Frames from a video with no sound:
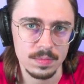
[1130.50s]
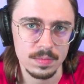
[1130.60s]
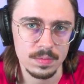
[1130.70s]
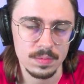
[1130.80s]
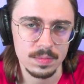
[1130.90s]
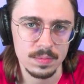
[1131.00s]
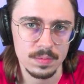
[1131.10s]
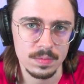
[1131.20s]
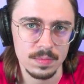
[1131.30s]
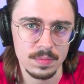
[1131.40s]

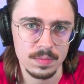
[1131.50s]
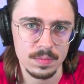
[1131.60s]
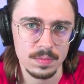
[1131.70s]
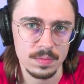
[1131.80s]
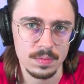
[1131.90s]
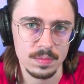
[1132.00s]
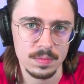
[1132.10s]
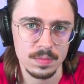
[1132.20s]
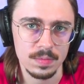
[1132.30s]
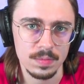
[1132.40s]

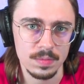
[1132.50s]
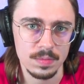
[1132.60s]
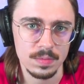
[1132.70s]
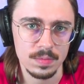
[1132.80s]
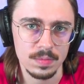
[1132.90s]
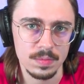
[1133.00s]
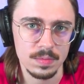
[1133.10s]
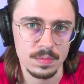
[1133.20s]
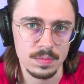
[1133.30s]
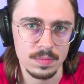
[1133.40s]

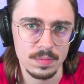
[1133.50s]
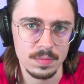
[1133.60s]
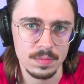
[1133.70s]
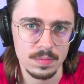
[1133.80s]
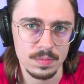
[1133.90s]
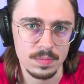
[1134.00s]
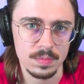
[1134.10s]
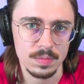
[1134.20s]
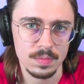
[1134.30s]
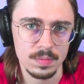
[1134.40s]

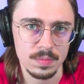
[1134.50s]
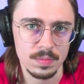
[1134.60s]
[no speech]